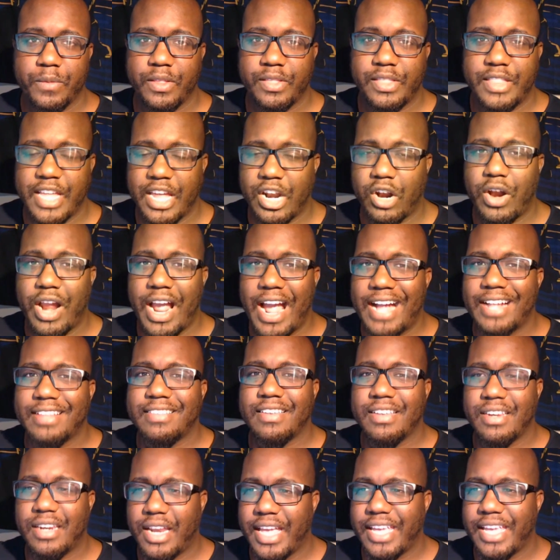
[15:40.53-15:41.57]
that are
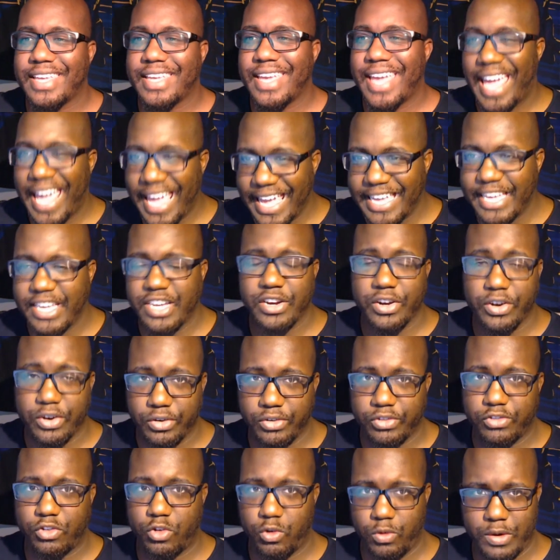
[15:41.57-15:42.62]
acting like
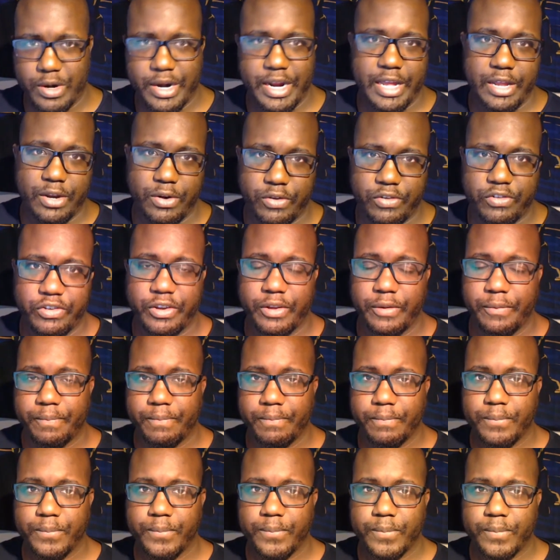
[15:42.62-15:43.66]
anchors to our energy.
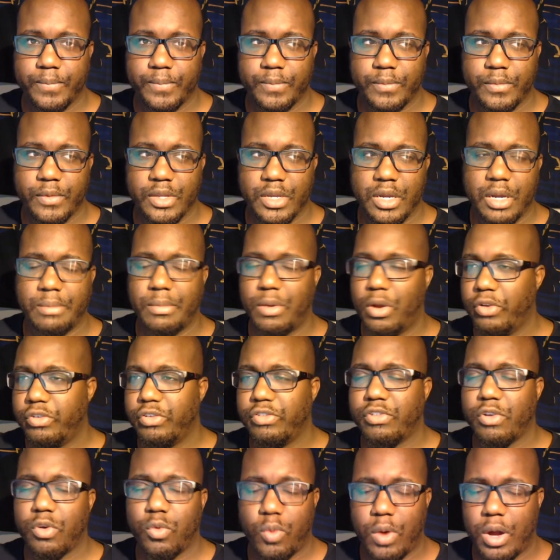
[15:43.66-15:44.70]

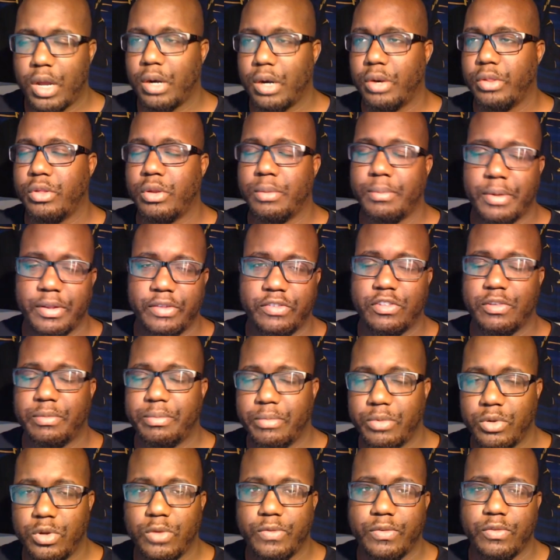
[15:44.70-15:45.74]
Emotions are water, they're meant to
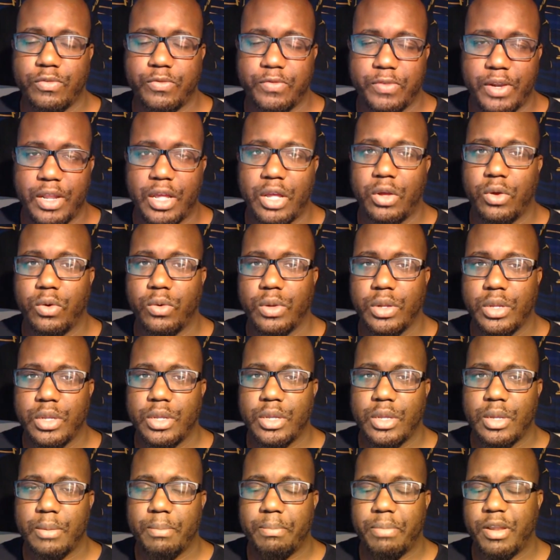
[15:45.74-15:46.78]
move and flow.
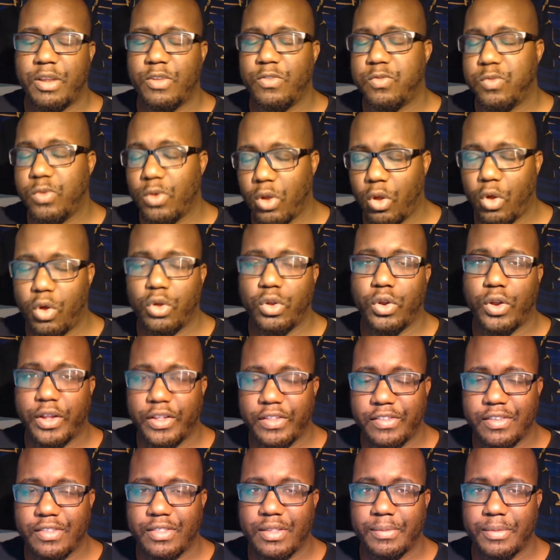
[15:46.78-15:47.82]
But if we hold on
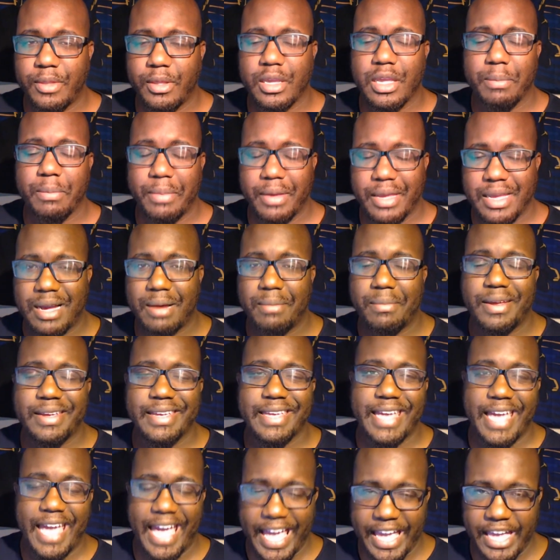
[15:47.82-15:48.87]
to them, they can become
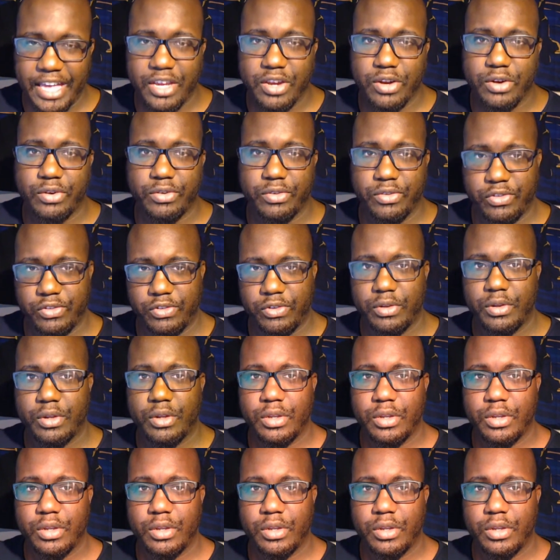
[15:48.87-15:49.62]
like anchors.